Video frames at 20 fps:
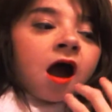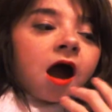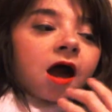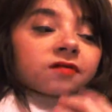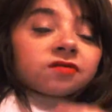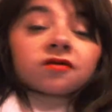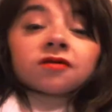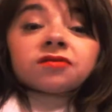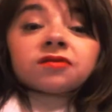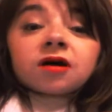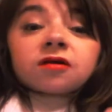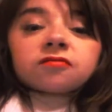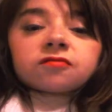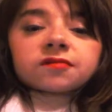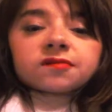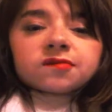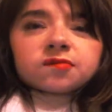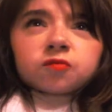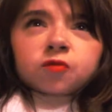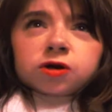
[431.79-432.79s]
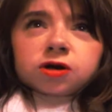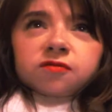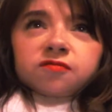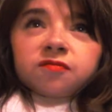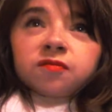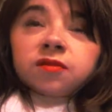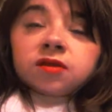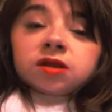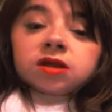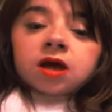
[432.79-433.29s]
I thought that was one of
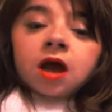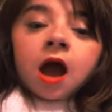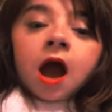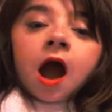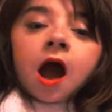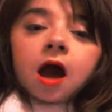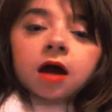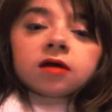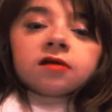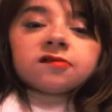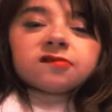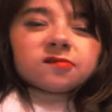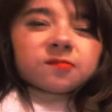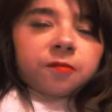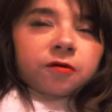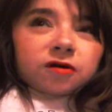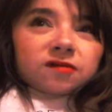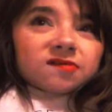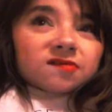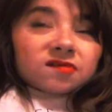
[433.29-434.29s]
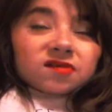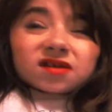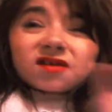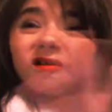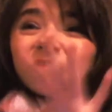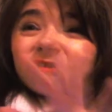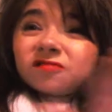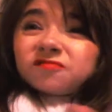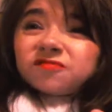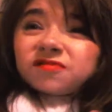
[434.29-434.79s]
the highest points in the
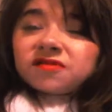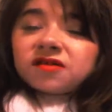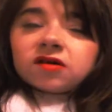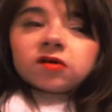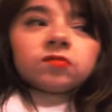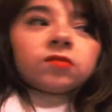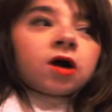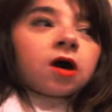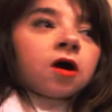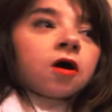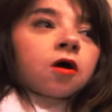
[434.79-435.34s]
art for them.